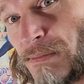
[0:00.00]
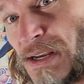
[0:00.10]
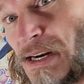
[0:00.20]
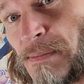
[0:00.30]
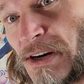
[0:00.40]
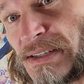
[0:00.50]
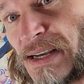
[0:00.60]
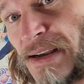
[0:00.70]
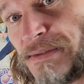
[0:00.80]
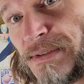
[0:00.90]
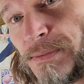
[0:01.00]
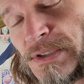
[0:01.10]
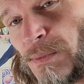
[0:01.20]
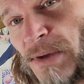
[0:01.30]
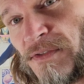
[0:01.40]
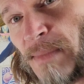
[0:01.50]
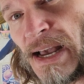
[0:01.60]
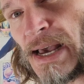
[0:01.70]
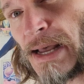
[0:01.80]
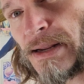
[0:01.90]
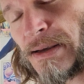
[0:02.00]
anybody's head. It was above my head,